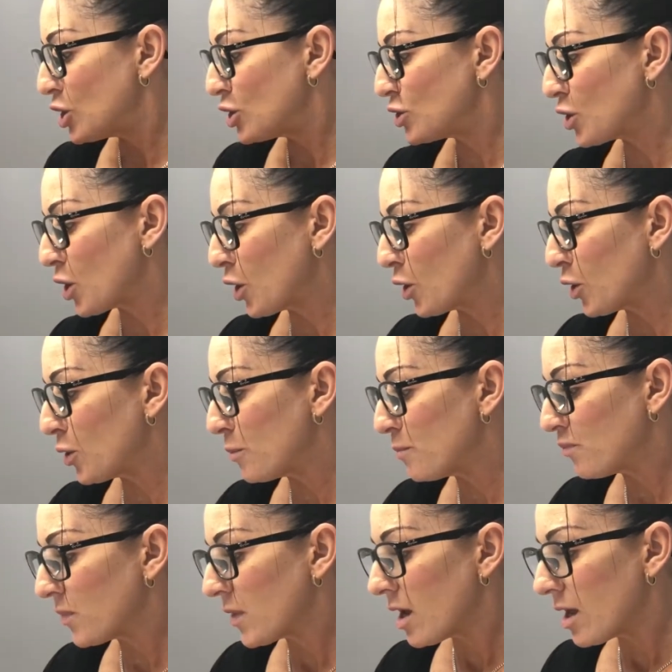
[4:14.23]

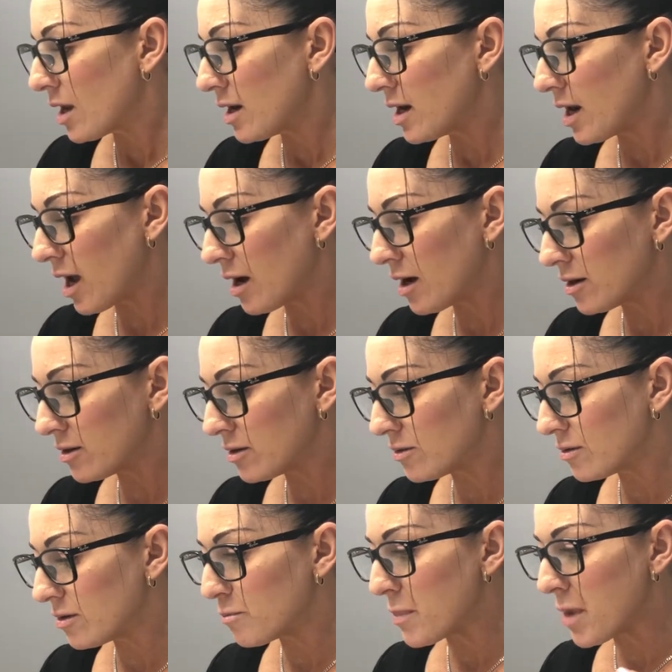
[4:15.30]
So
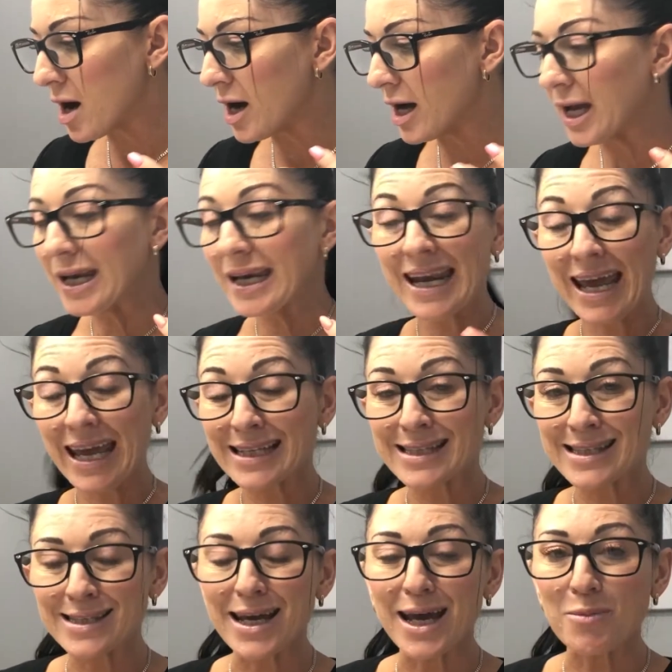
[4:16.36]
now my
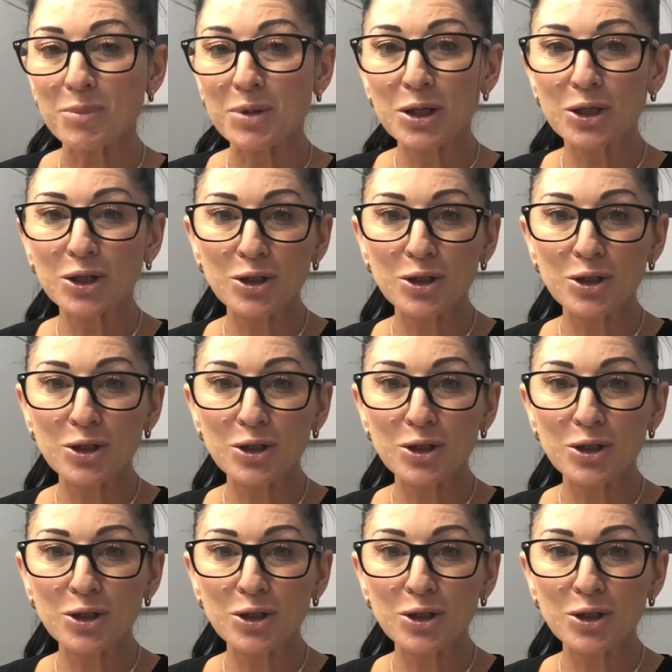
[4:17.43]
next step